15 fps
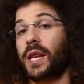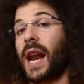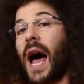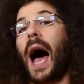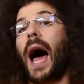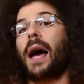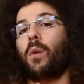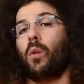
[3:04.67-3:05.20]
and
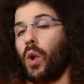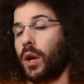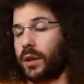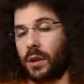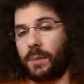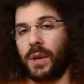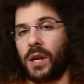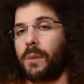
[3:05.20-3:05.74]
I want
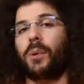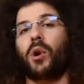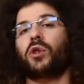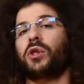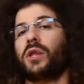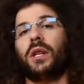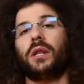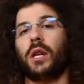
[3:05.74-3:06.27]
to be the
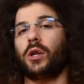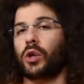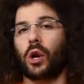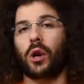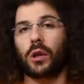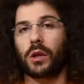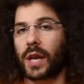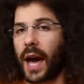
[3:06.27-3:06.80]
person that they
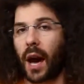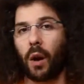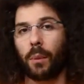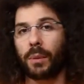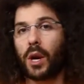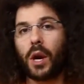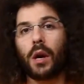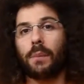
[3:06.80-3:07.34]
turn to help